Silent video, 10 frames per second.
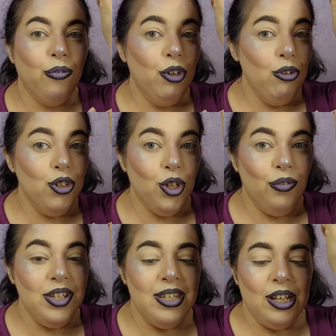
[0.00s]

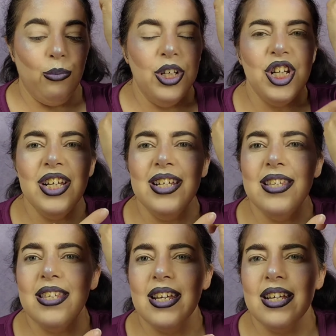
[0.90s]
futuristic, which
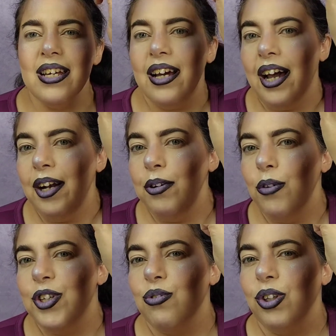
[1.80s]
is like, I don't know
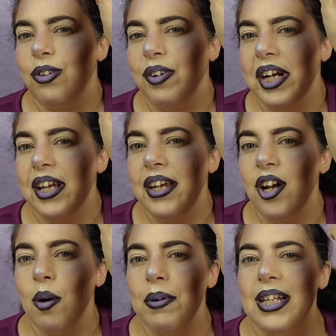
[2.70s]
if it's really reading
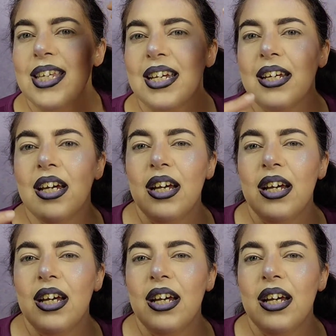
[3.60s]
here, but it's like